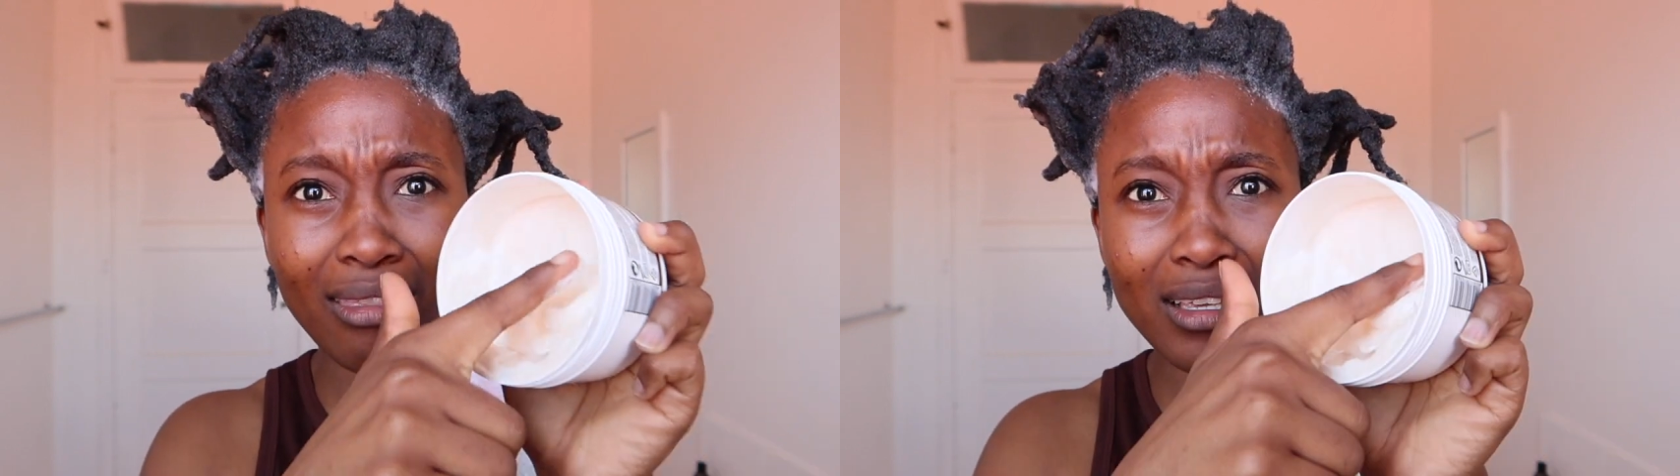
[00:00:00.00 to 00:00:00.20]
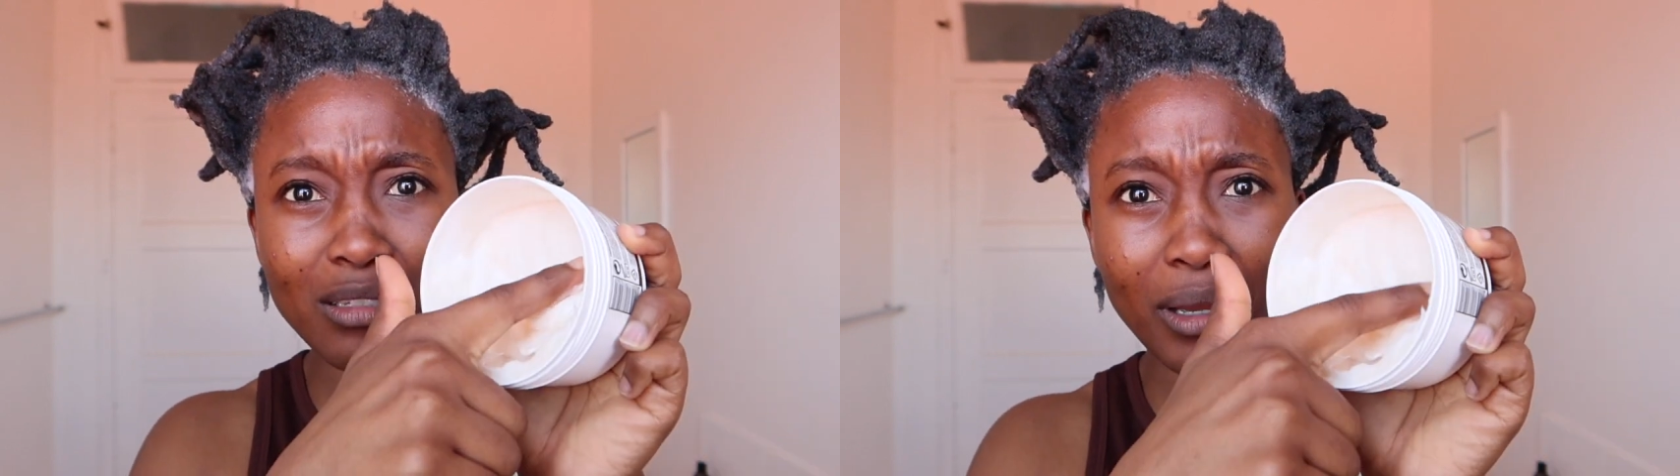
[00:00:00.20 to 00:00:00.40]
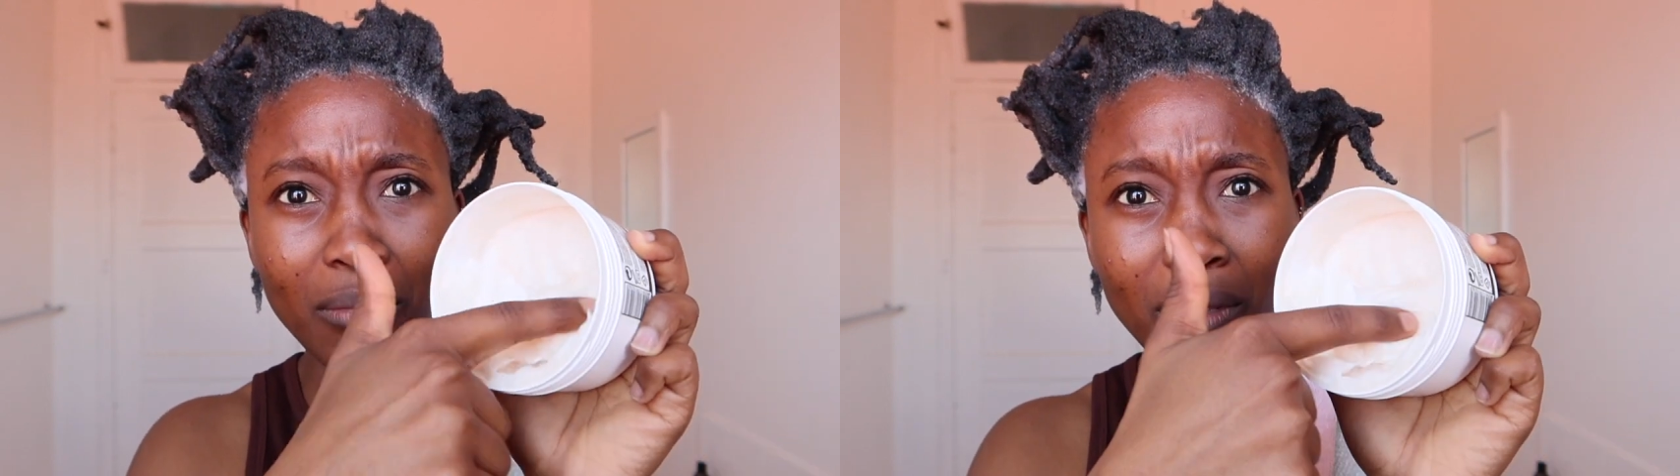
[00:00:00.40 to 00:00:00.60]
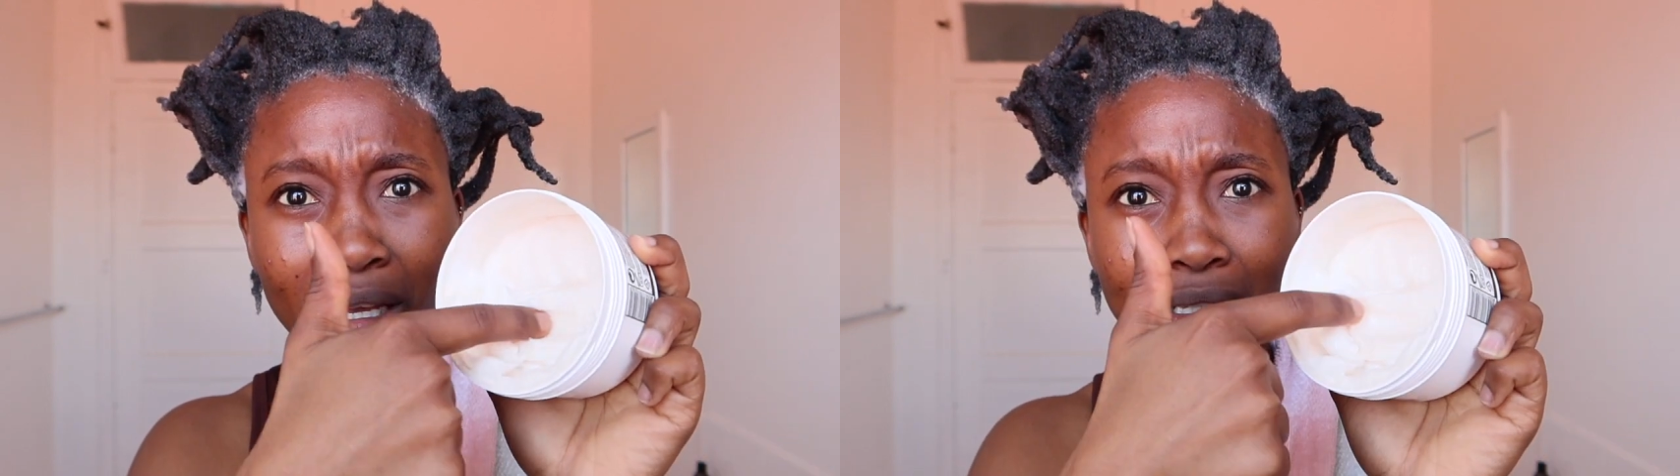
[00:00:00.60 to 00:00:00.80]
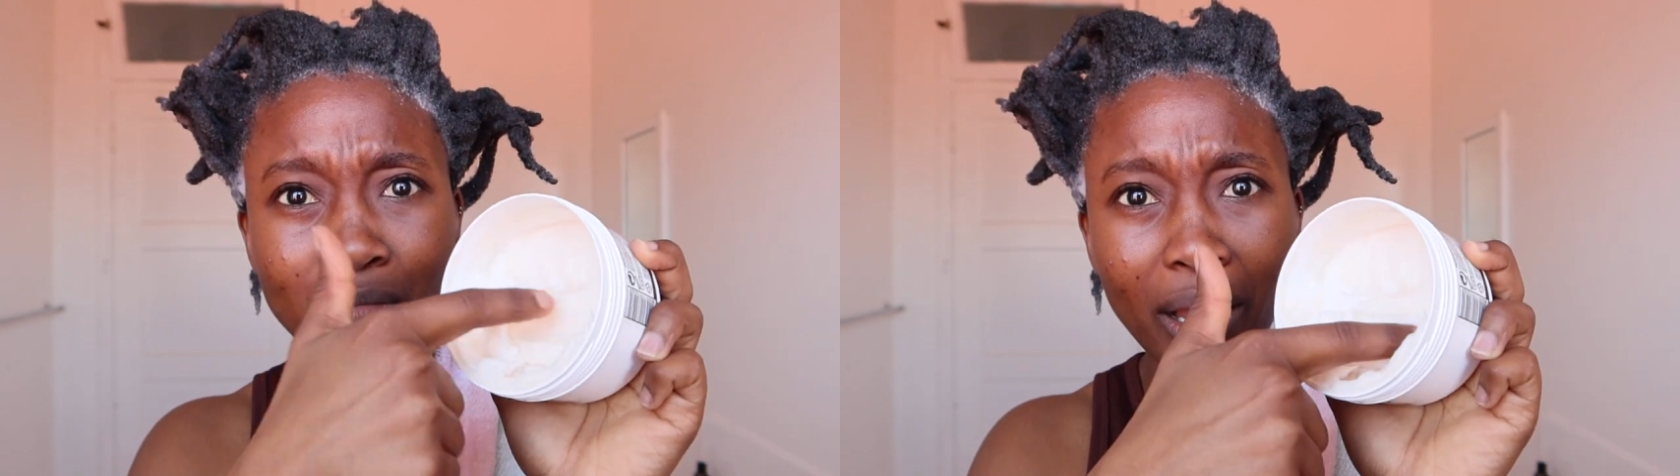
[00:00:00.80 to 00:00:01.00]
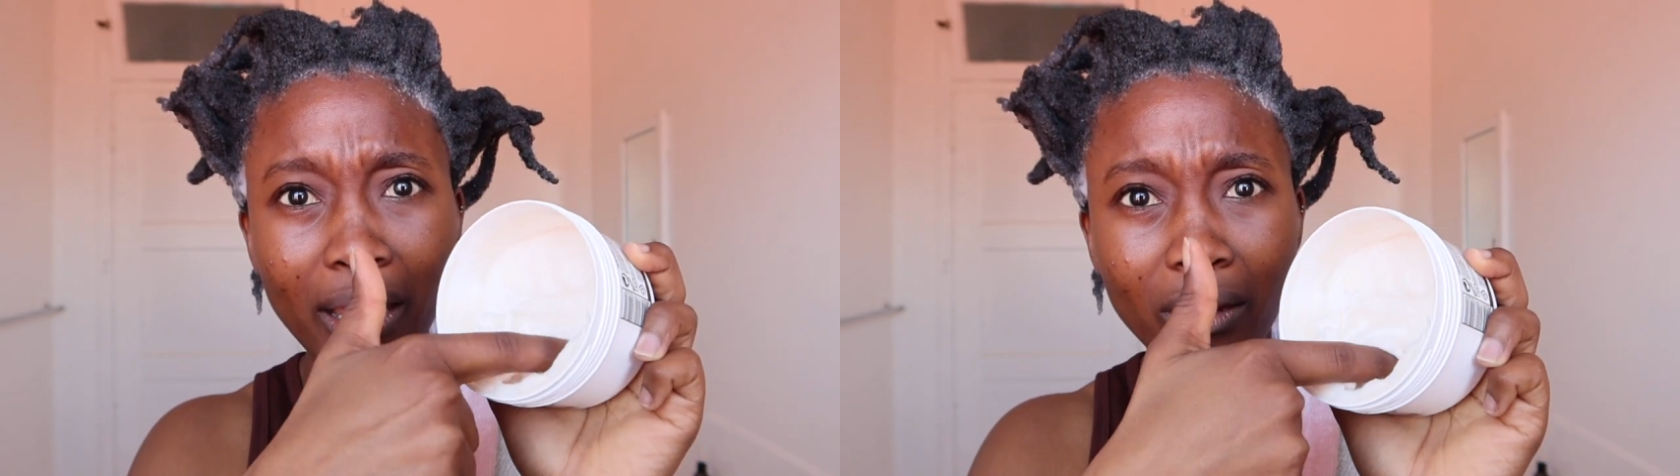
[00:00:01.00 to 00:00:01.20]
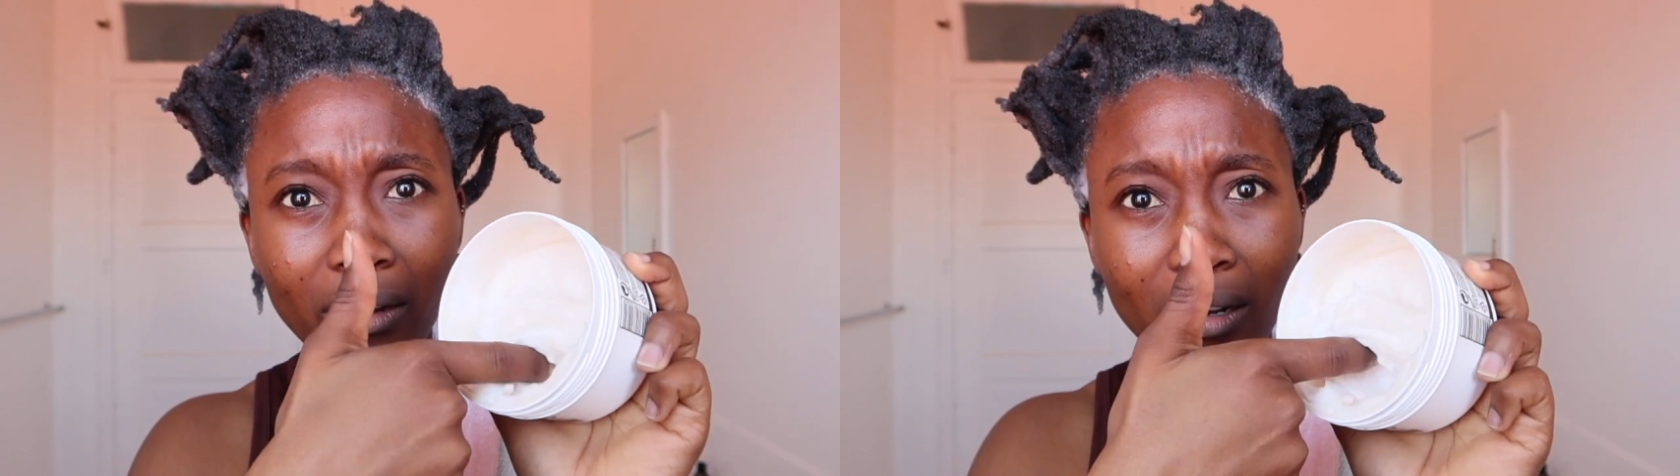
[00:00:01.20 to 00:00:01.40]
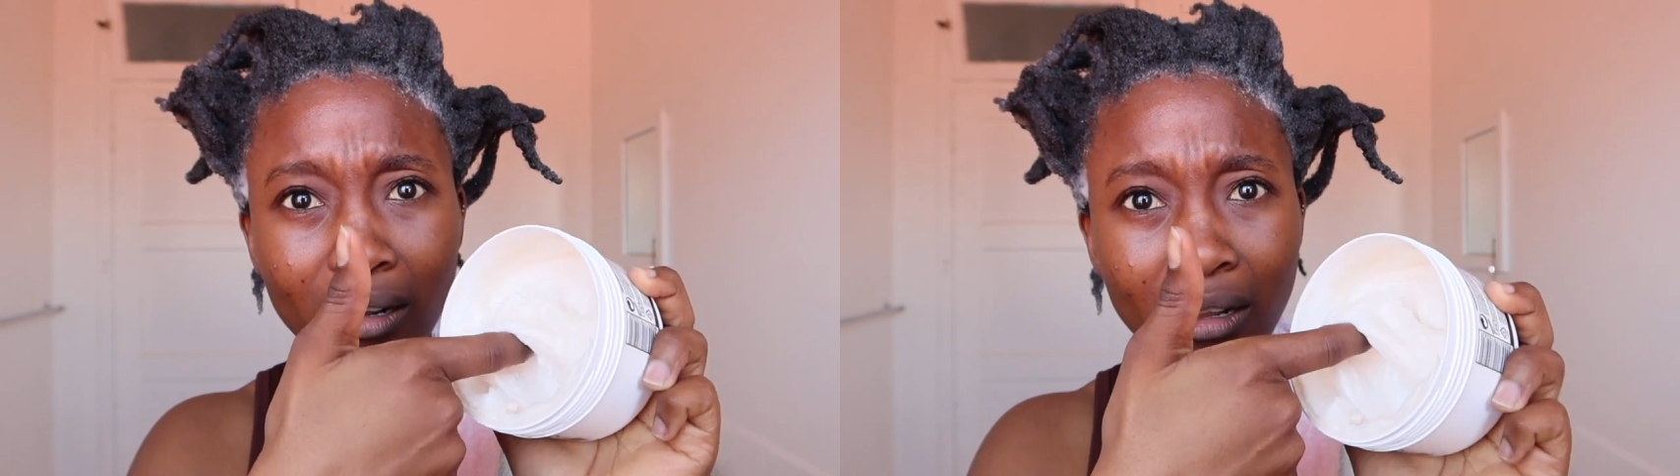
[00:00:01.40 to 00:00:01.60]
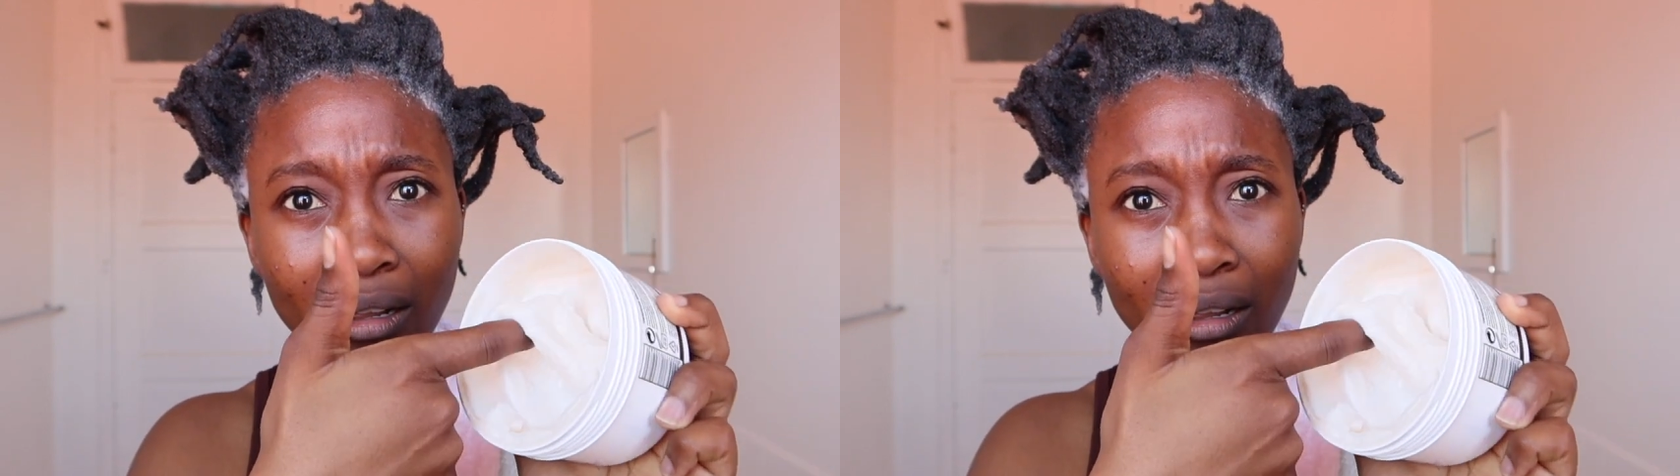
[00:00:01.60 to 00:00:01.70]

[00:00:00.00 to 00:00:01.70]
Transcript: this might be expired.